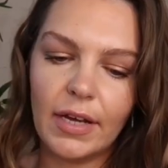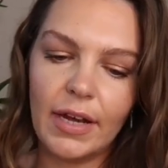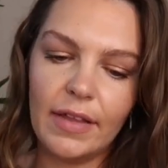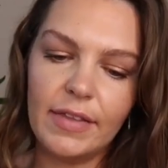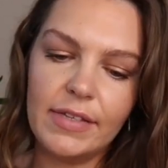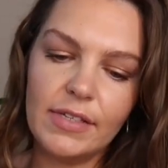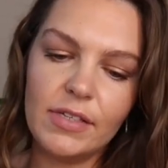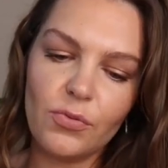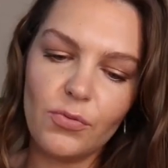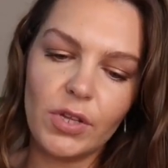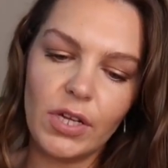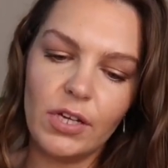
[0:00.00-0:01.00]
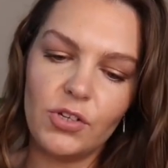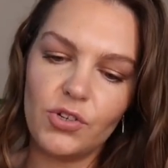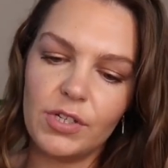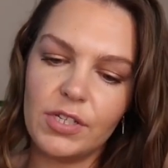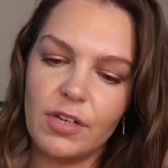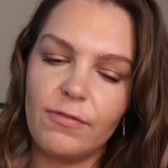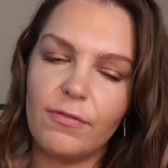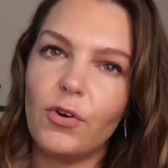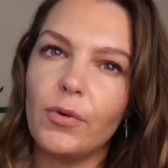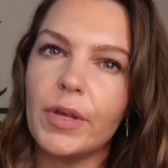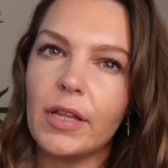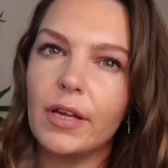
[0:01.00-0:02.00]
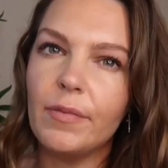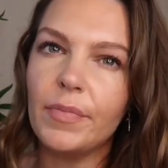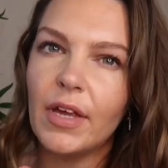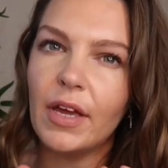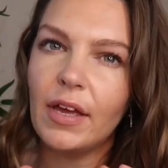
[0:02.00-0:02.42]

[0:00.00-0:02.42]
And this is a really interesting formula.